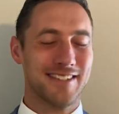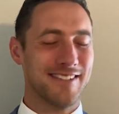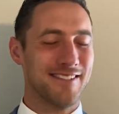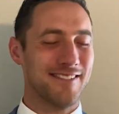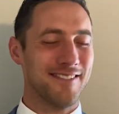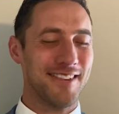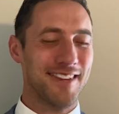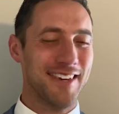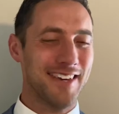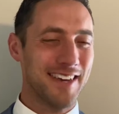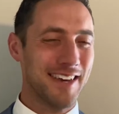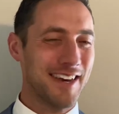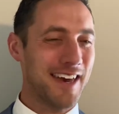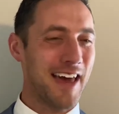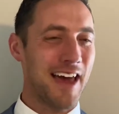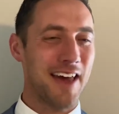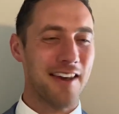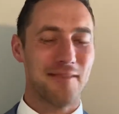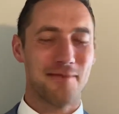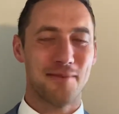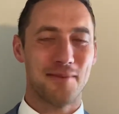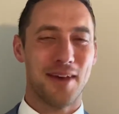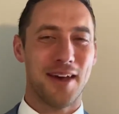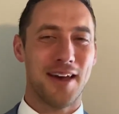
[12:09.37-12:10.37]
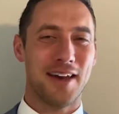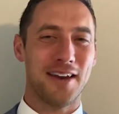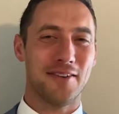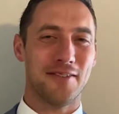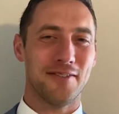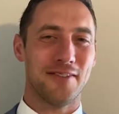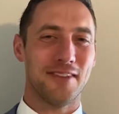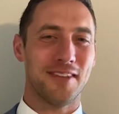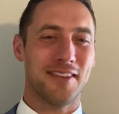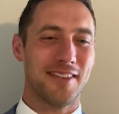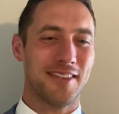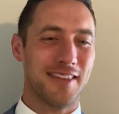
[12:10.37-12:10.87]
get out of bed and
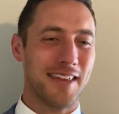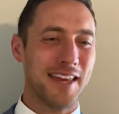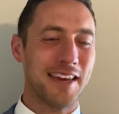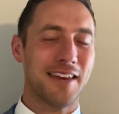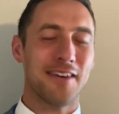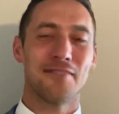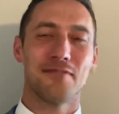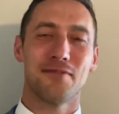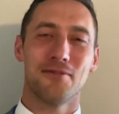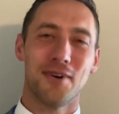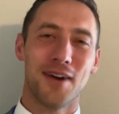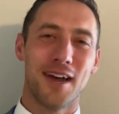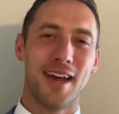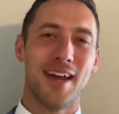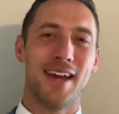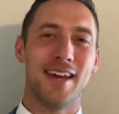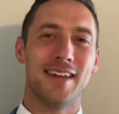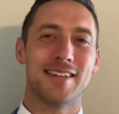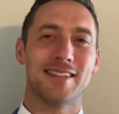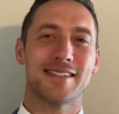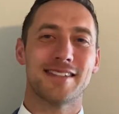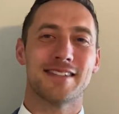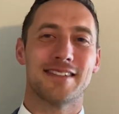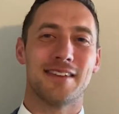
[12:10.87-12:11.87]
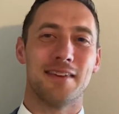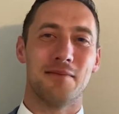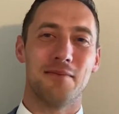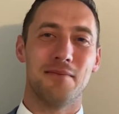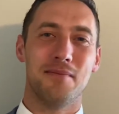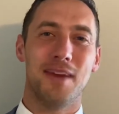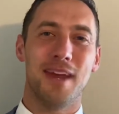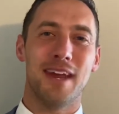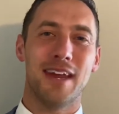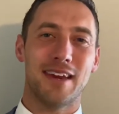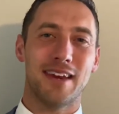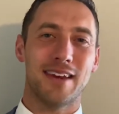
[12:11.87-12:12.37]
we think of ways to
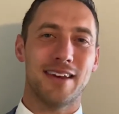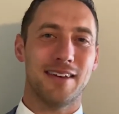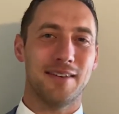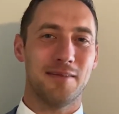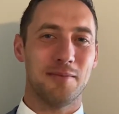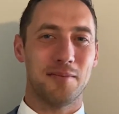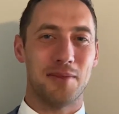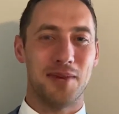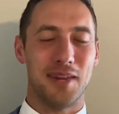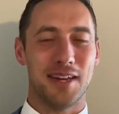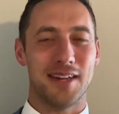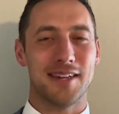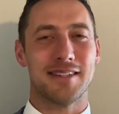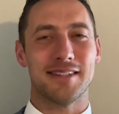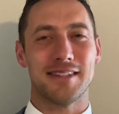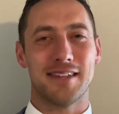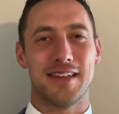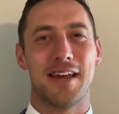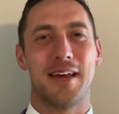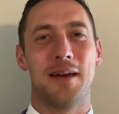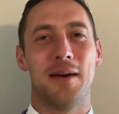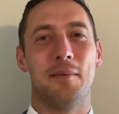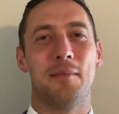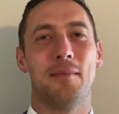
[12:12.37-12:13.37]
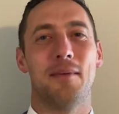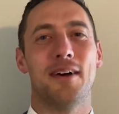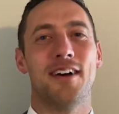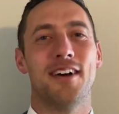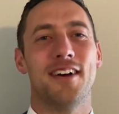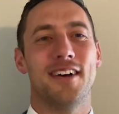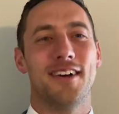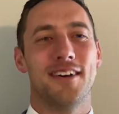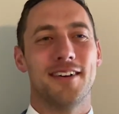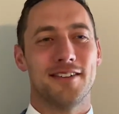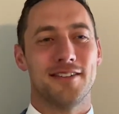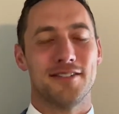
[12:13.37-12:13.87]
make PSM
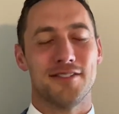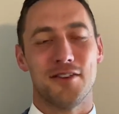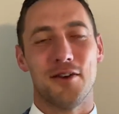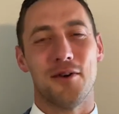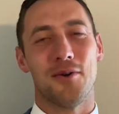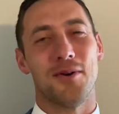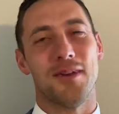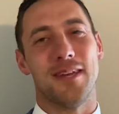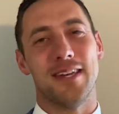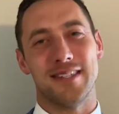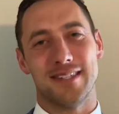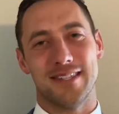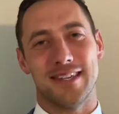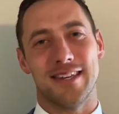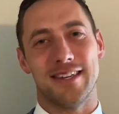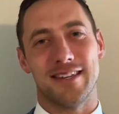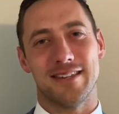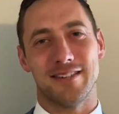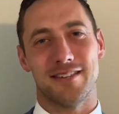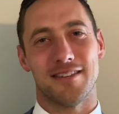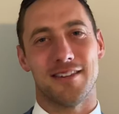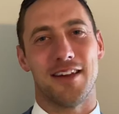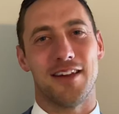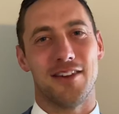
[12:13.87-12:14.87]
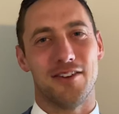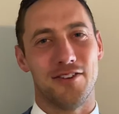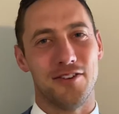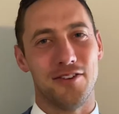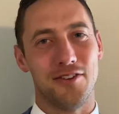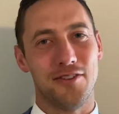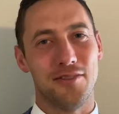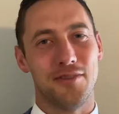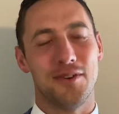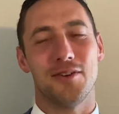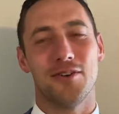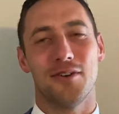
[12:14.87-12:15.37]
so easy so that
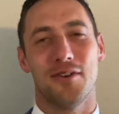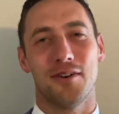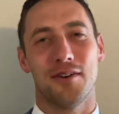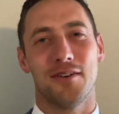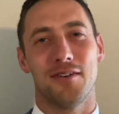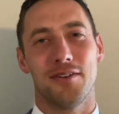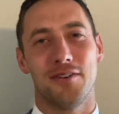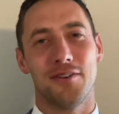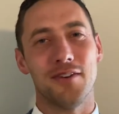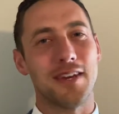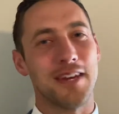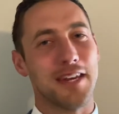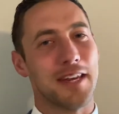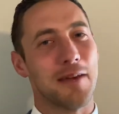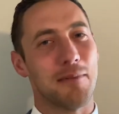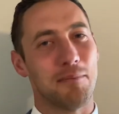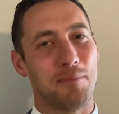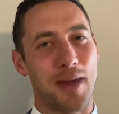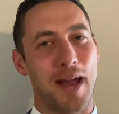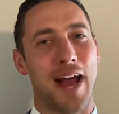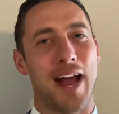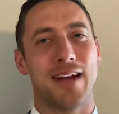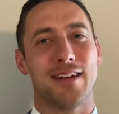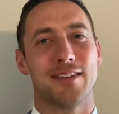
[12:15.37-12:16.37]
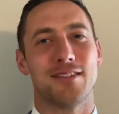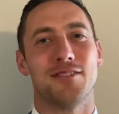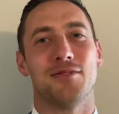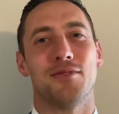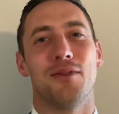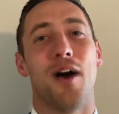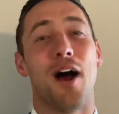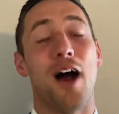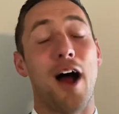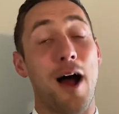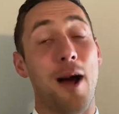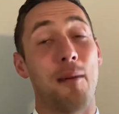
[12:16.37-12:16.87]
you can get back to
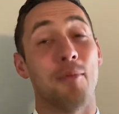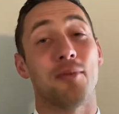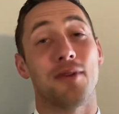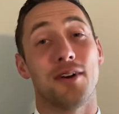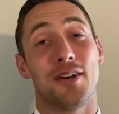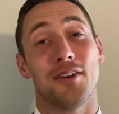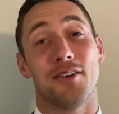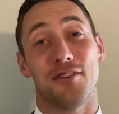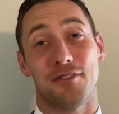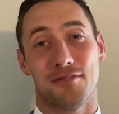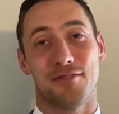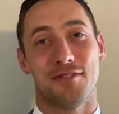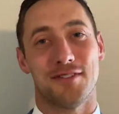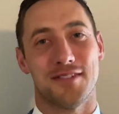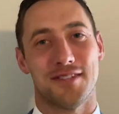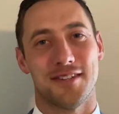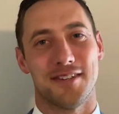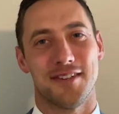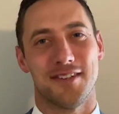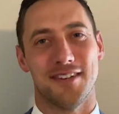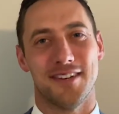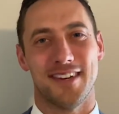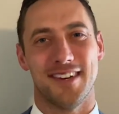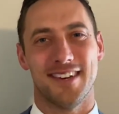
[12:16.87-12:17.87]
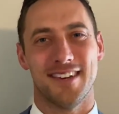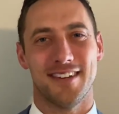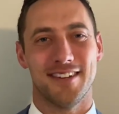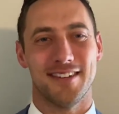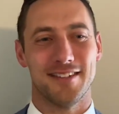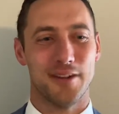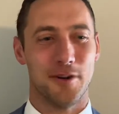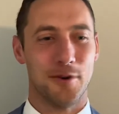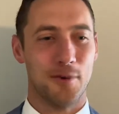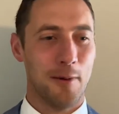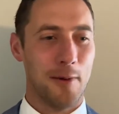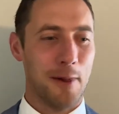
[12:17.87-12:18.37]
operating your facility. And
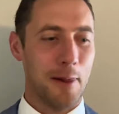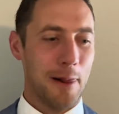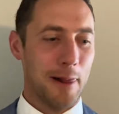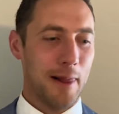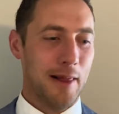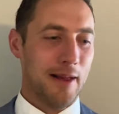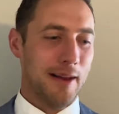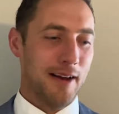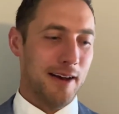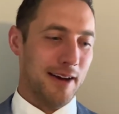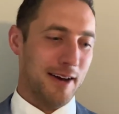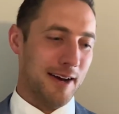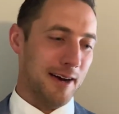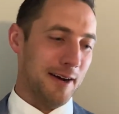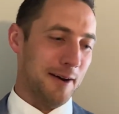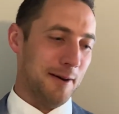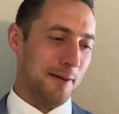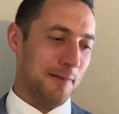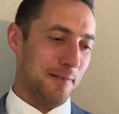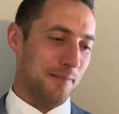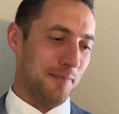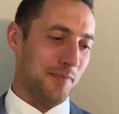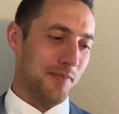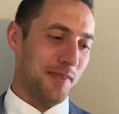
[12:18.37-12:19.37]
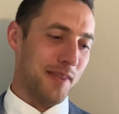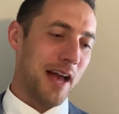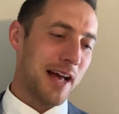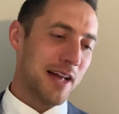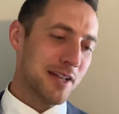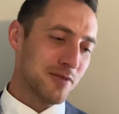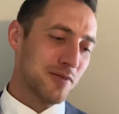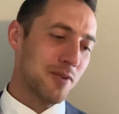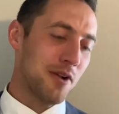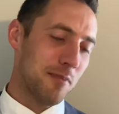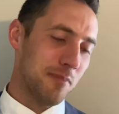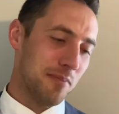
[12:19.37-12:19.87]
so
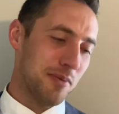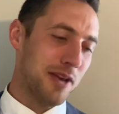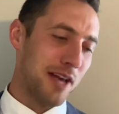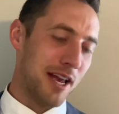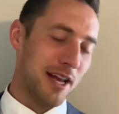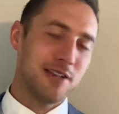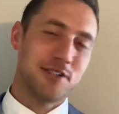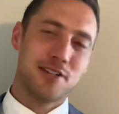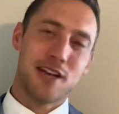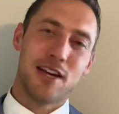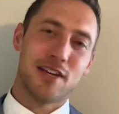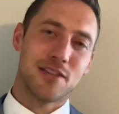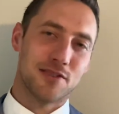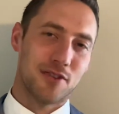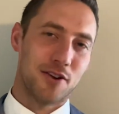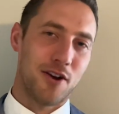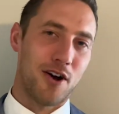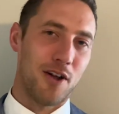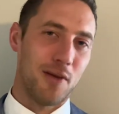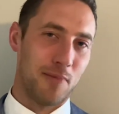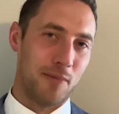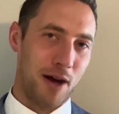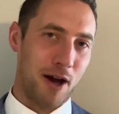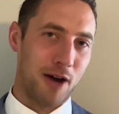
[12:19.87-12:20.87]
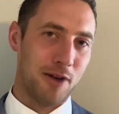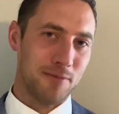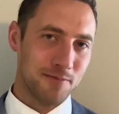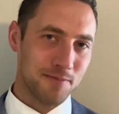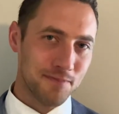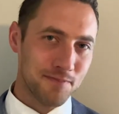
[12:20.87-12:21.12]
that's what PHAs are all about.